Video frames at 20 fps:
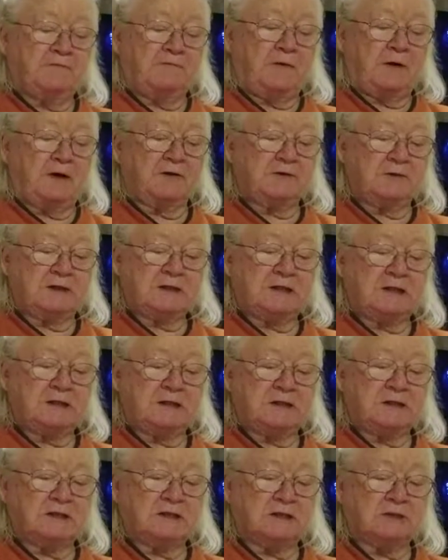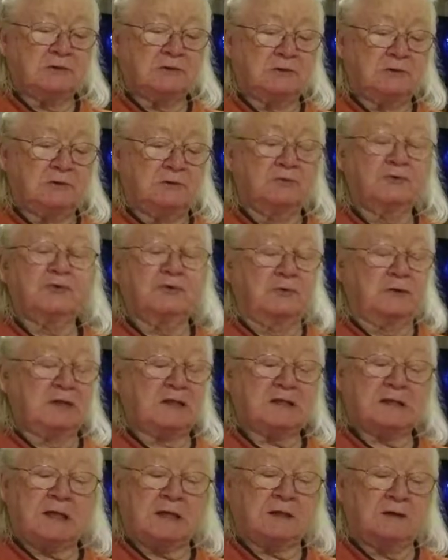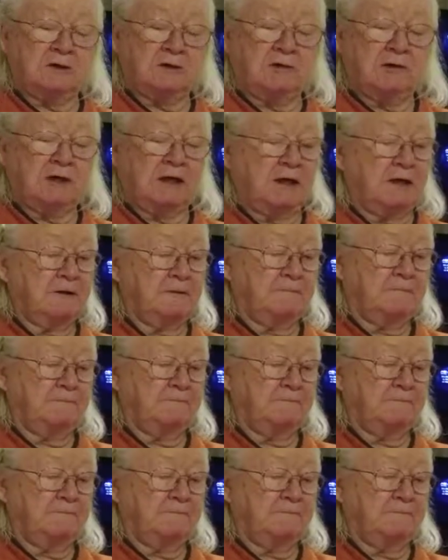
Father attended school through the 2nd grade.